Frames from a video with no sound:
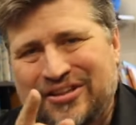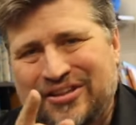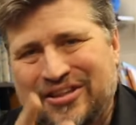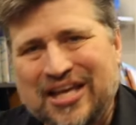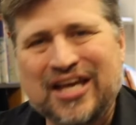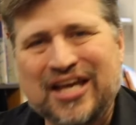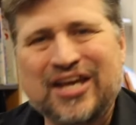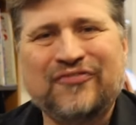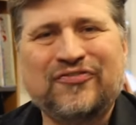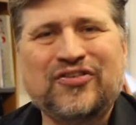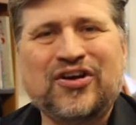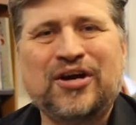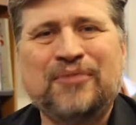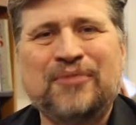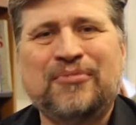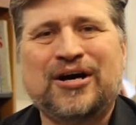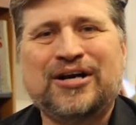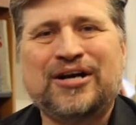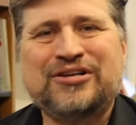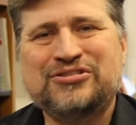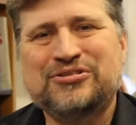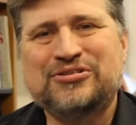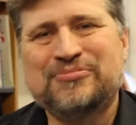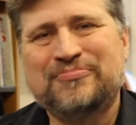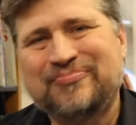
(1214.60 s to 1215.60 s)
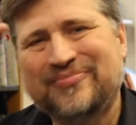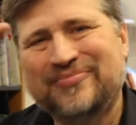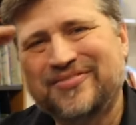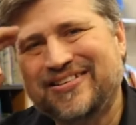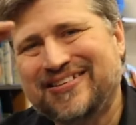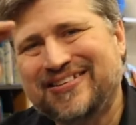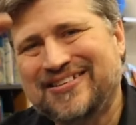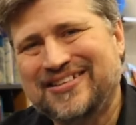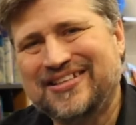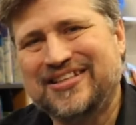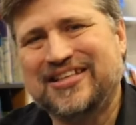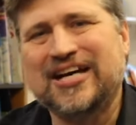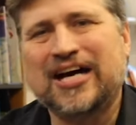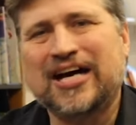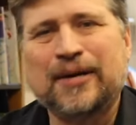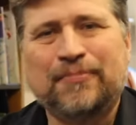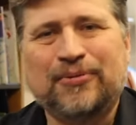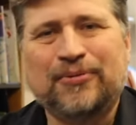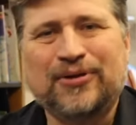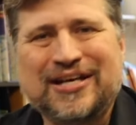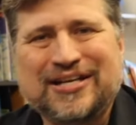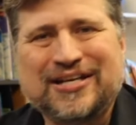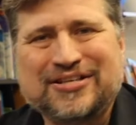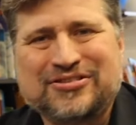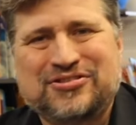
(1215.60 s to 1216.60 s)
Thank you very much. God
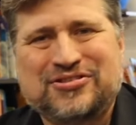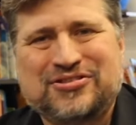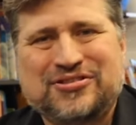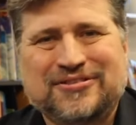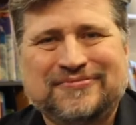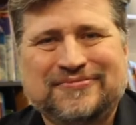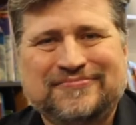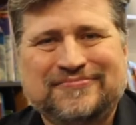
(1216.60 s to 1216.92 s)
bless.